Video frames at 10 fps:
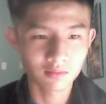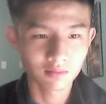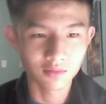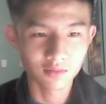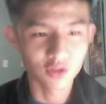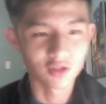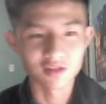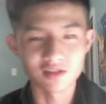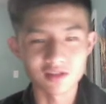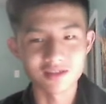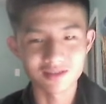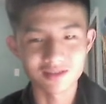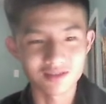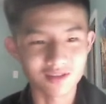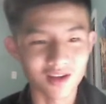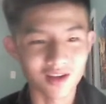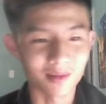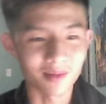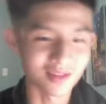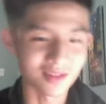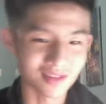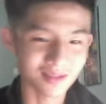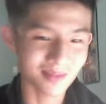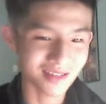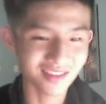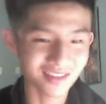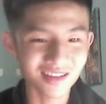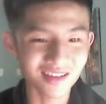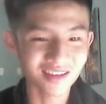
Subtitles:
CSES just copy pasted this basically.